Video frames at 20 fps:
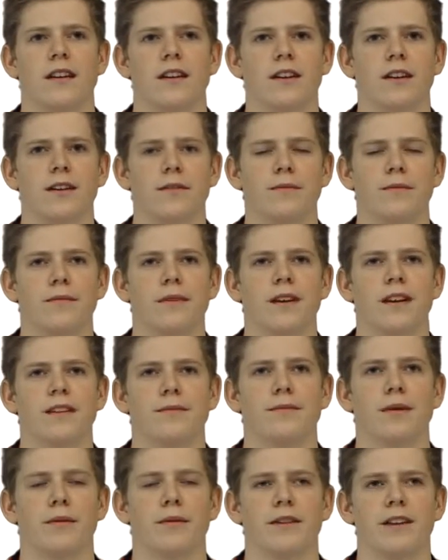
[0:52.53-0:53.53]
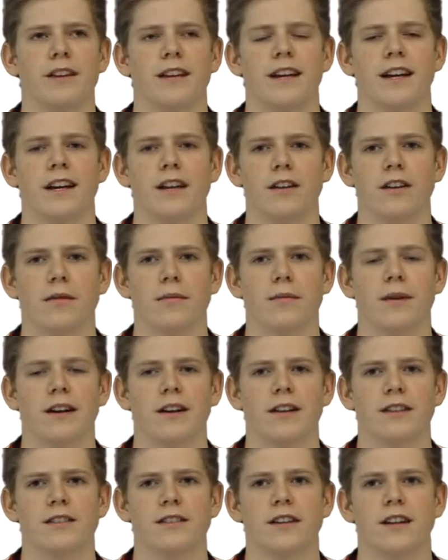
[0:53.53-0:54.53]
you know, I probably need to get a little
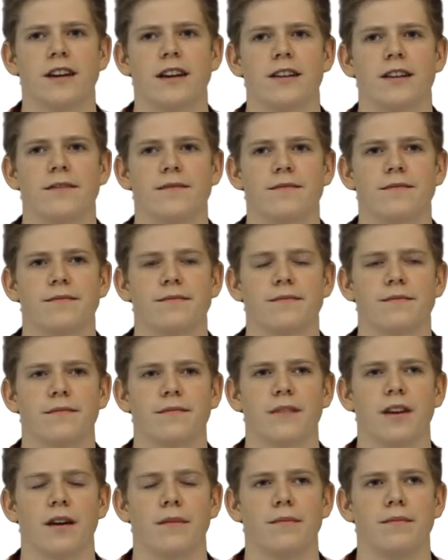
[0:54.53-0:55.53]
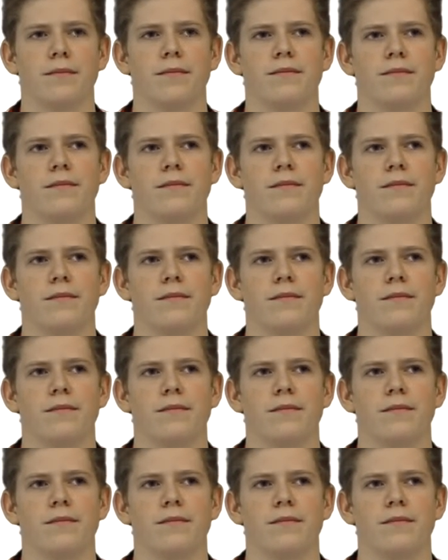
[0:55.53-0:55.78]
bigger so that I'm,